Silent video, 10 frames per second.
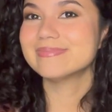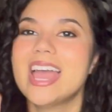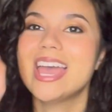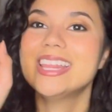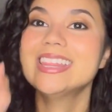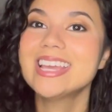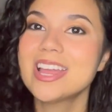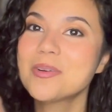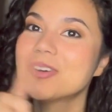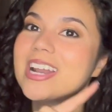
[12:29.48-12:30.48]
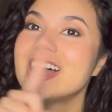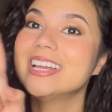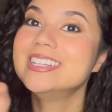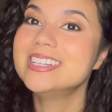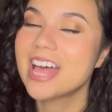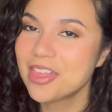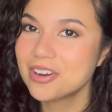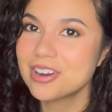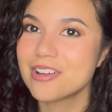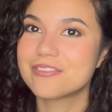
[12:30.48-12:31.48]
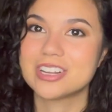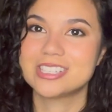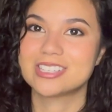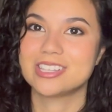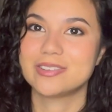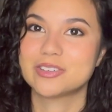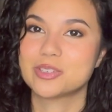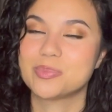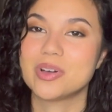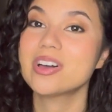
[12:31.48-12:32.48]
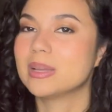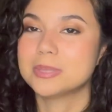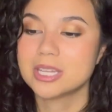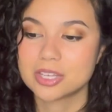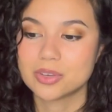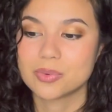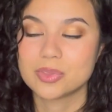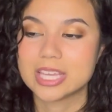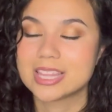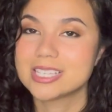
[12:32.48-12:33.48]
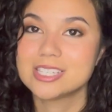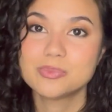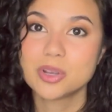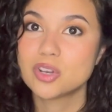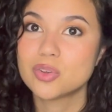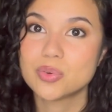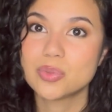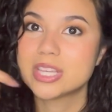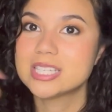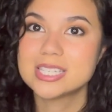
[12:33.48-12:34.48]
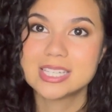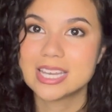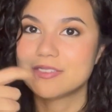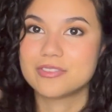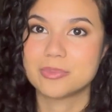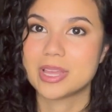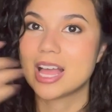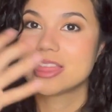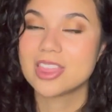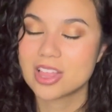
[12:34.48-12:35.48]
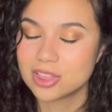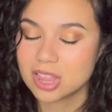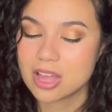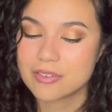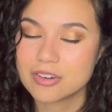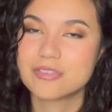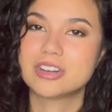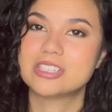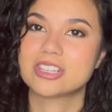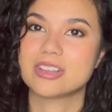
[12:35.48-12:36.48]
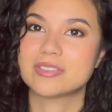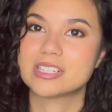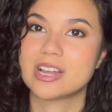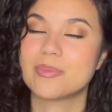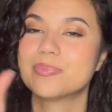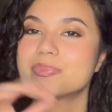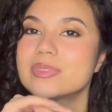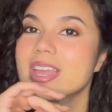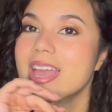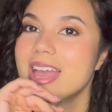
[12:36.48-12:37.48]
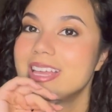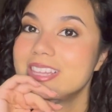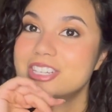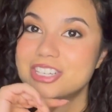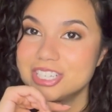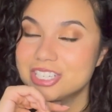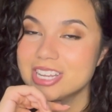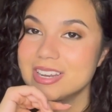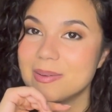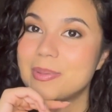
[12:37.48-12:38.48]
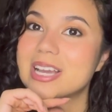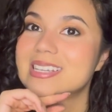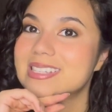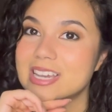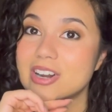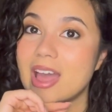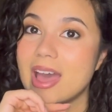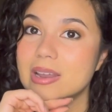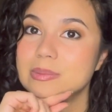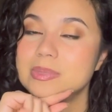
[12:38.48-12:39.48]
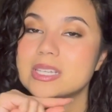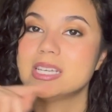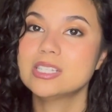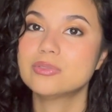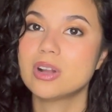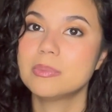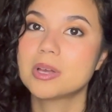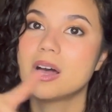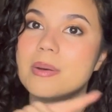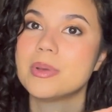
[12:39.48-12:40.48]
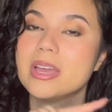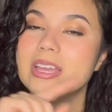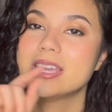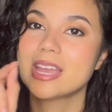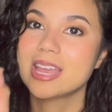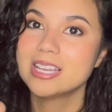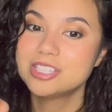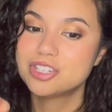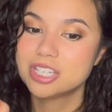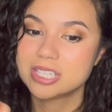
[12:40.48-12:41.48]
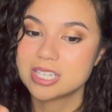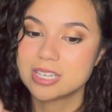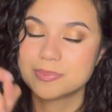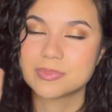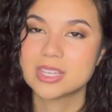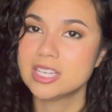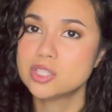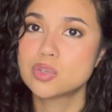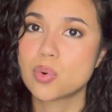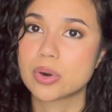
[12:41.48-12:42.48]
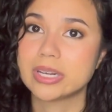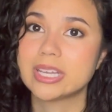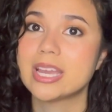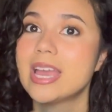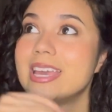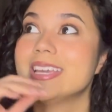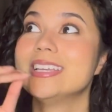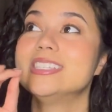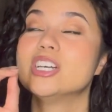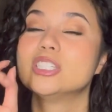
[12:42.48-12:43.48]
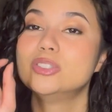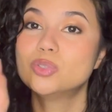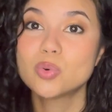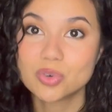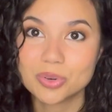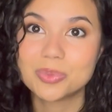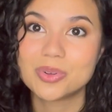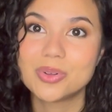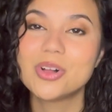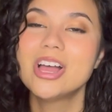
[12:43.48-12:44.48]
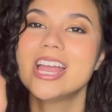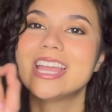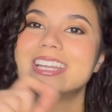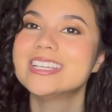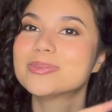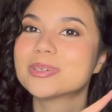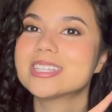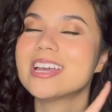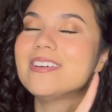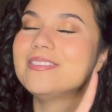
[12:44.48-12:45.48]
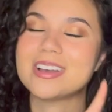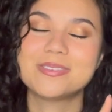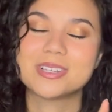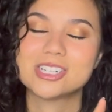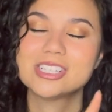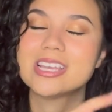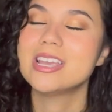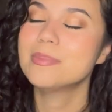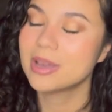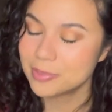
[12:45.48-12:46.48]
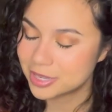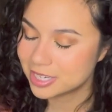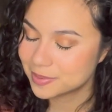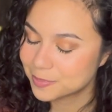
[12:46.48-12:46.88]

And then I read another Friends to Lovers book. I'm telling you, like, this is it for me. I love Friends to Lovers now. The Cheat Sheet by Sarah Adams is a rom-com, is cheesy, is corny, is adorable, and is worthy of 5 stars, in my opinion.